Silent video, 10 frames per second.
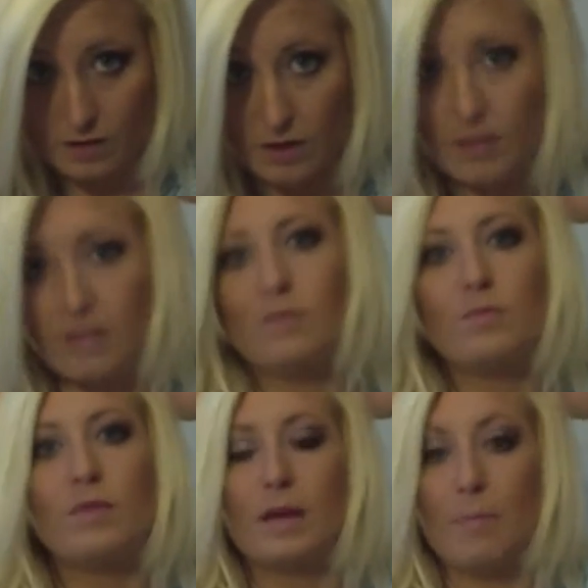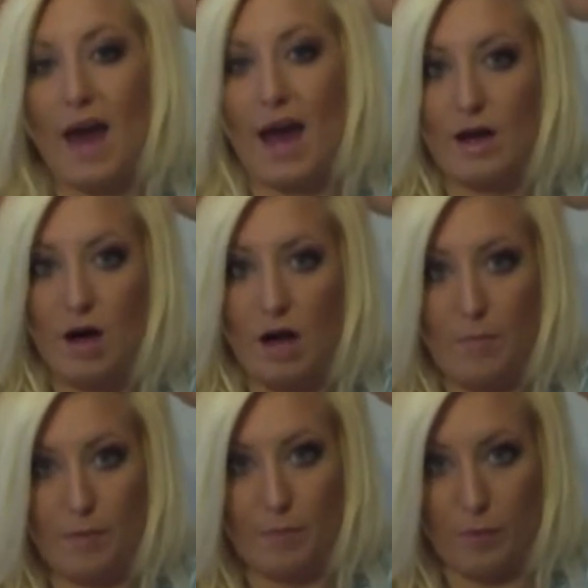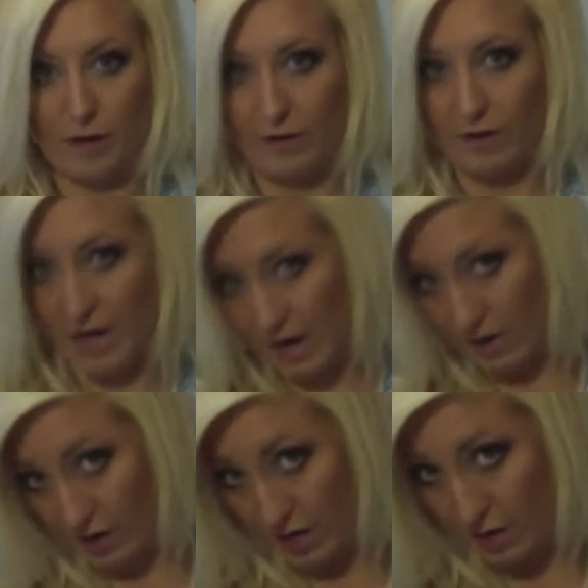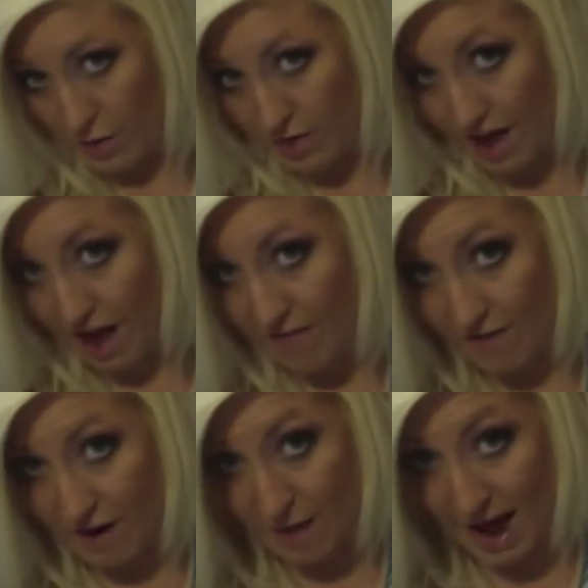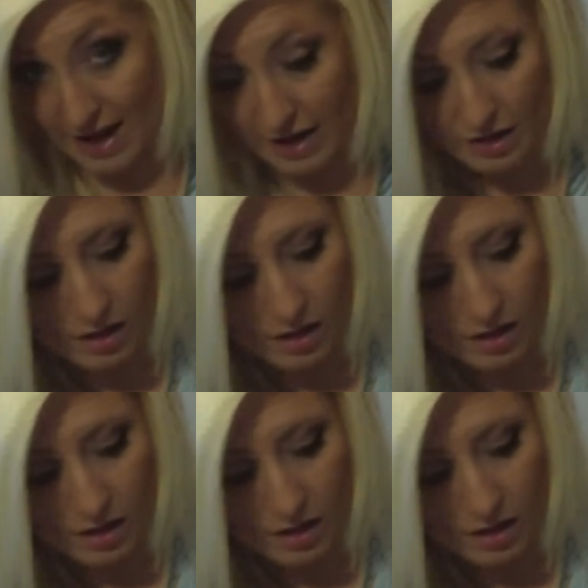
this like back hump point right here. You need to go that far back.